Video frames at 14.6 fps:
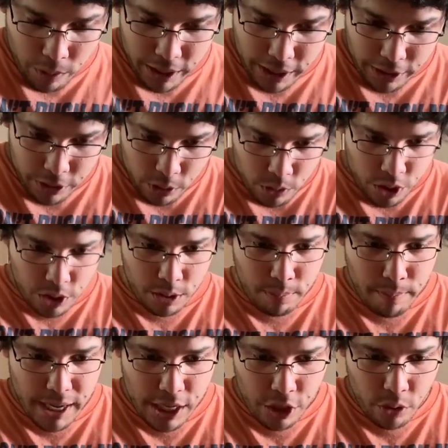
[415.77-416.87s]
we got to do is
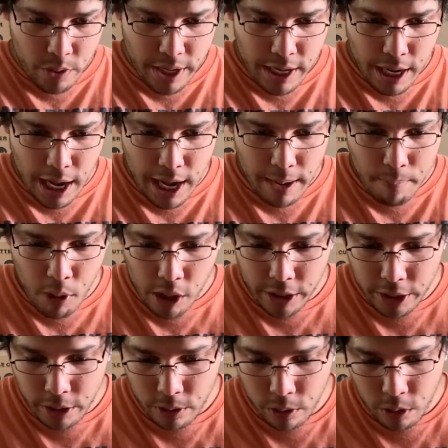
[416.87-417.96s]
just measure it,
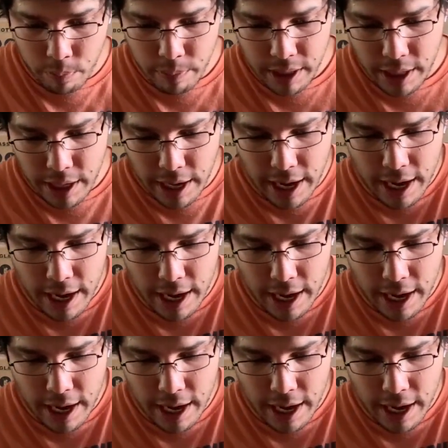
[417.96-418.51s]
eyeball it a little bit,